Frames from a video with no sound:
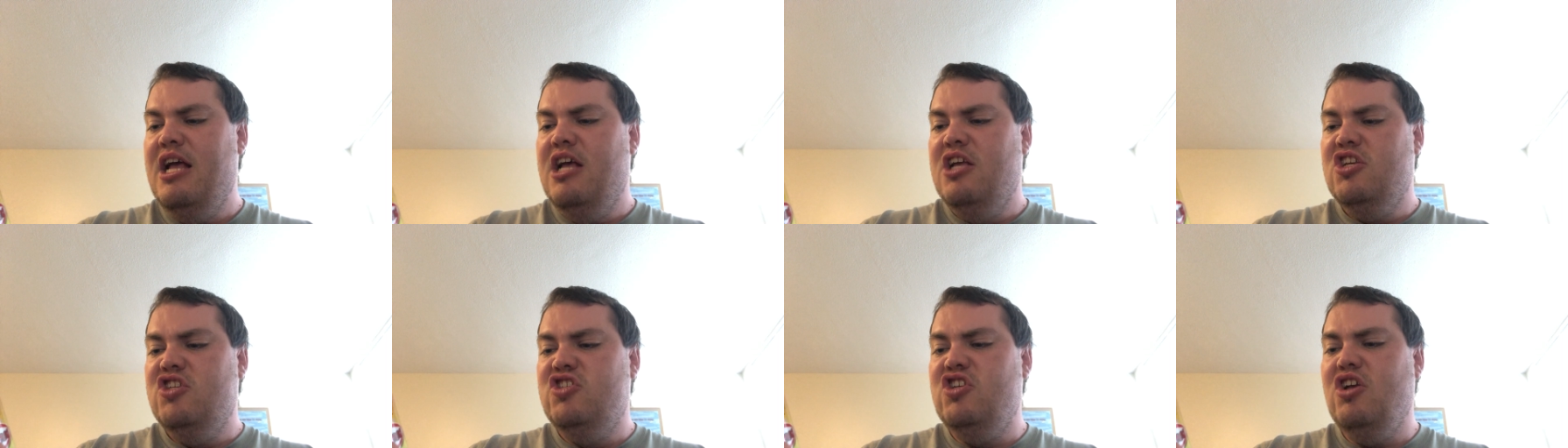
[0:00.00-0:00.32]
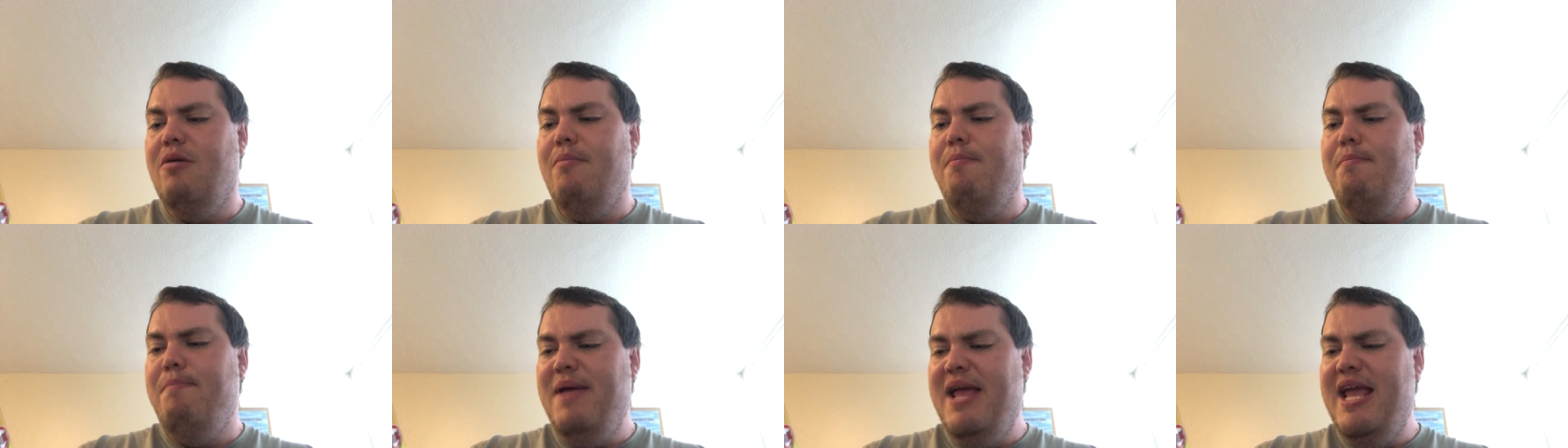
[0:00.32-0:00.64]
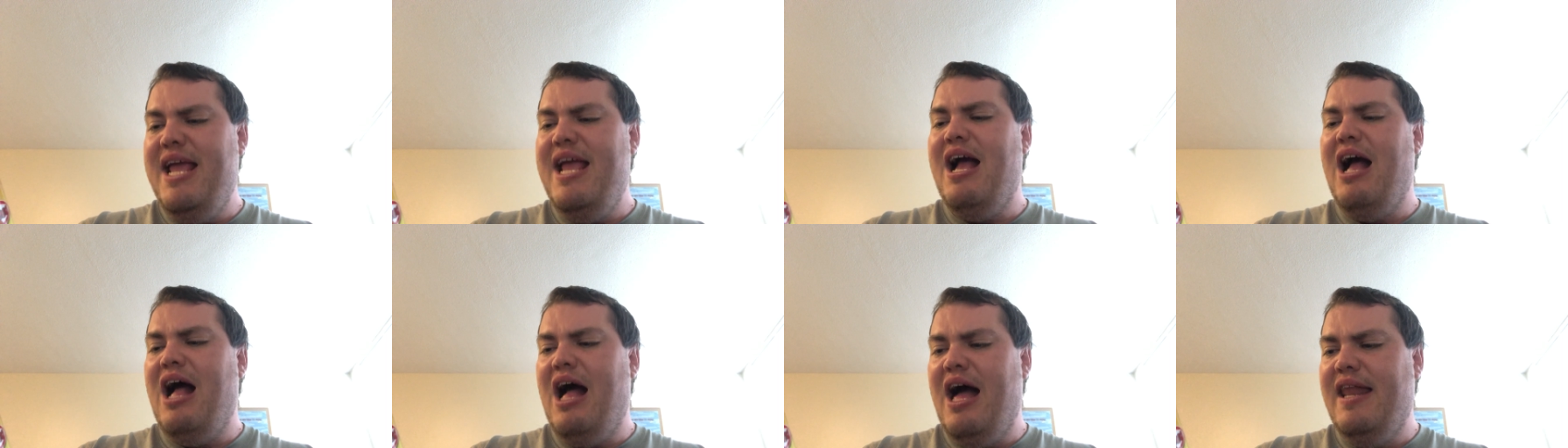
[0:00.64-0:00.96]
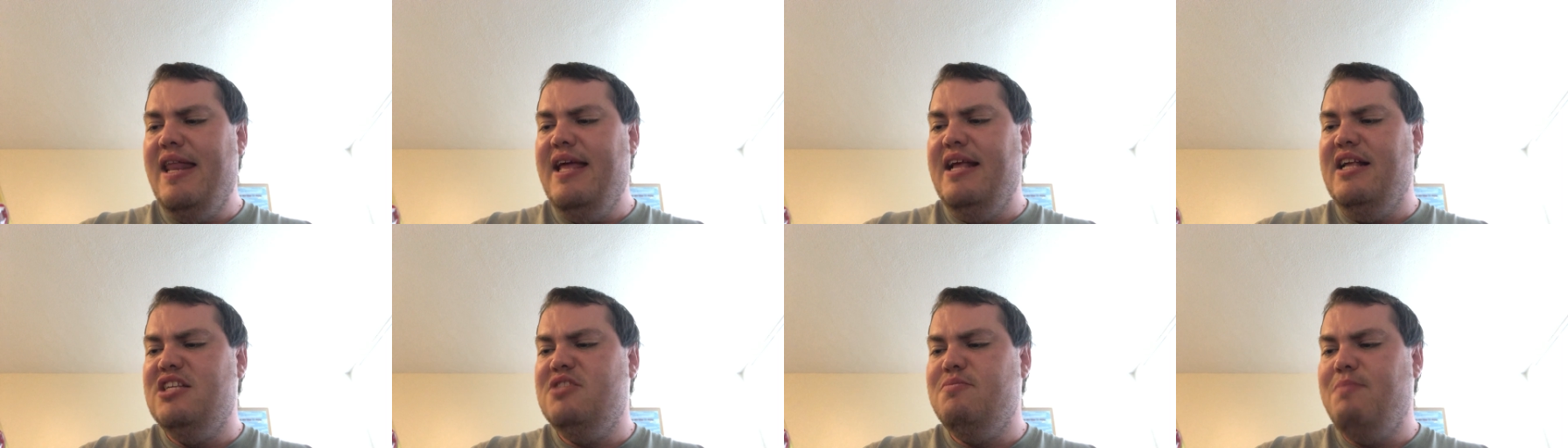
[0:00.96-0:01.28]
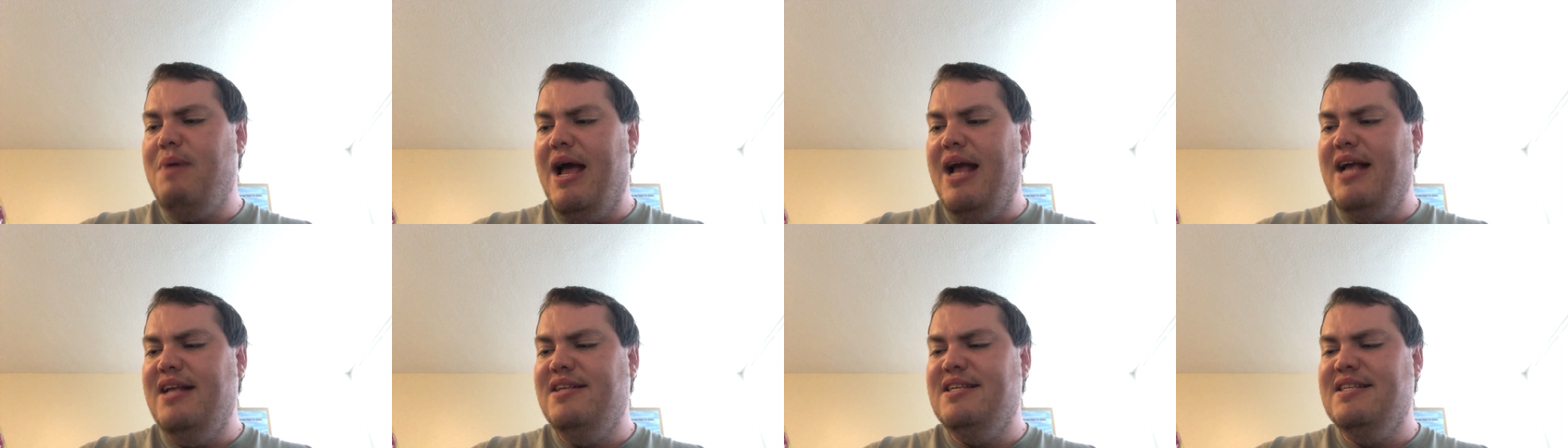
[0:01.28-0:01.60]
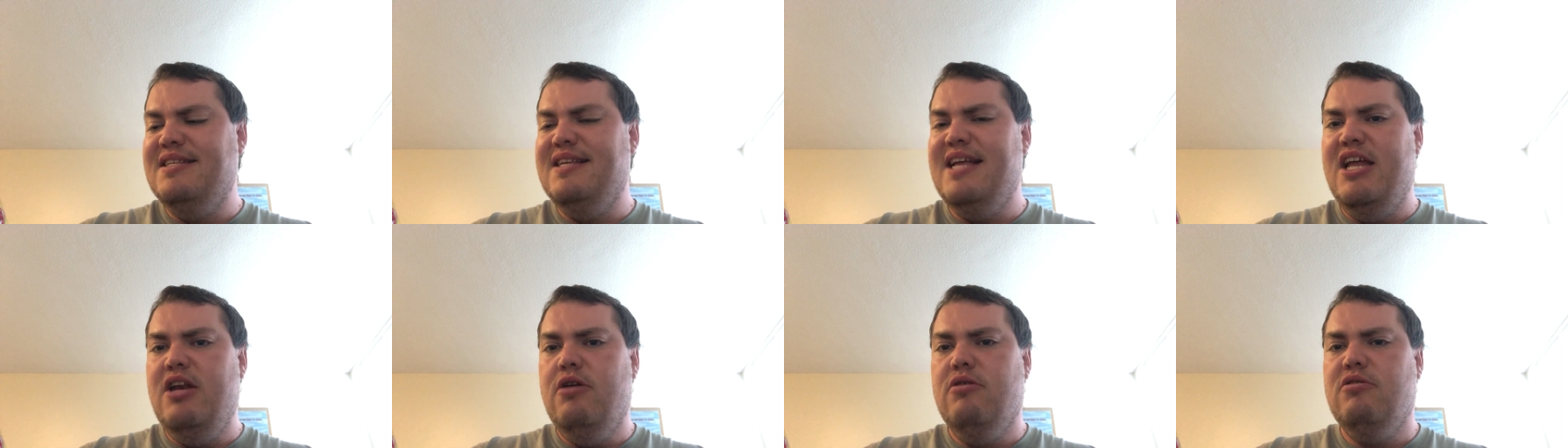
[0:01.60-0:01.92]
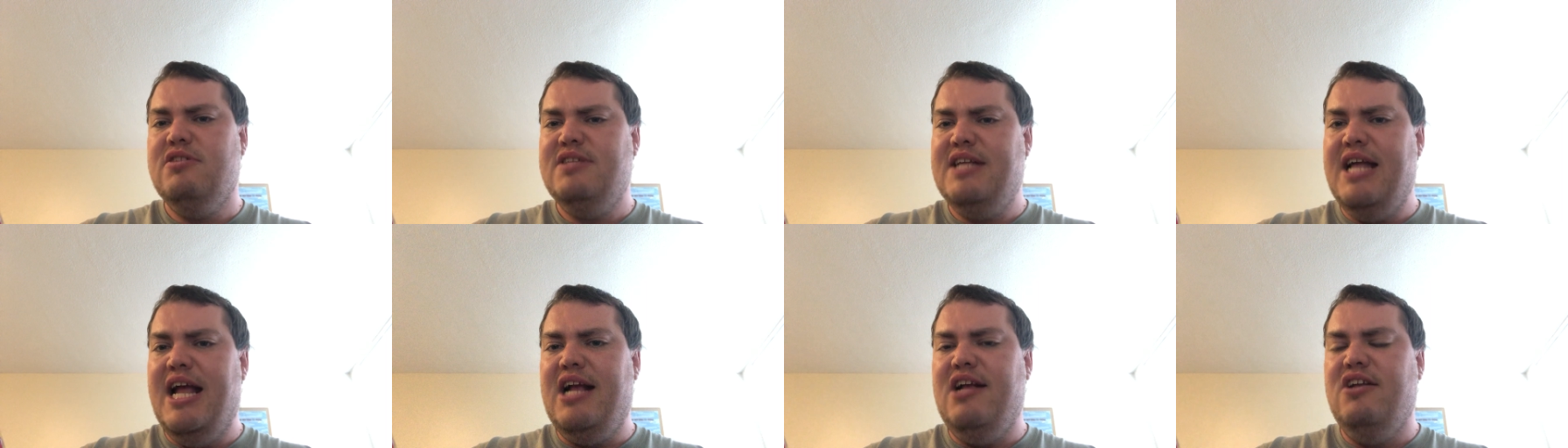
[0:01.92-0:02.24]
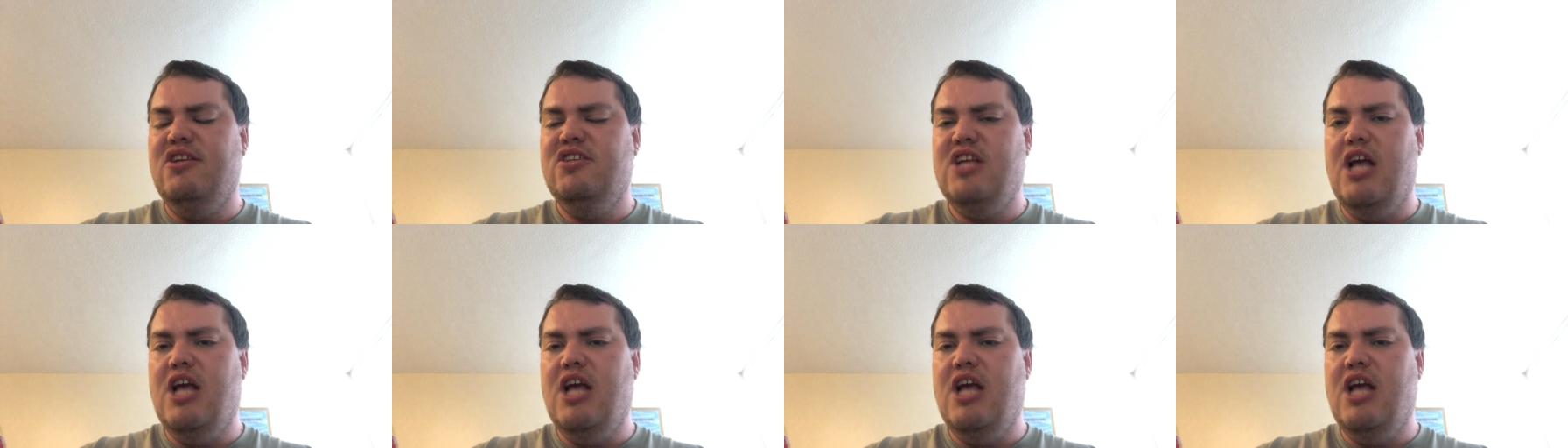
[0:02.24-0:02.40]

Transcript: So bee honey spice is interesting.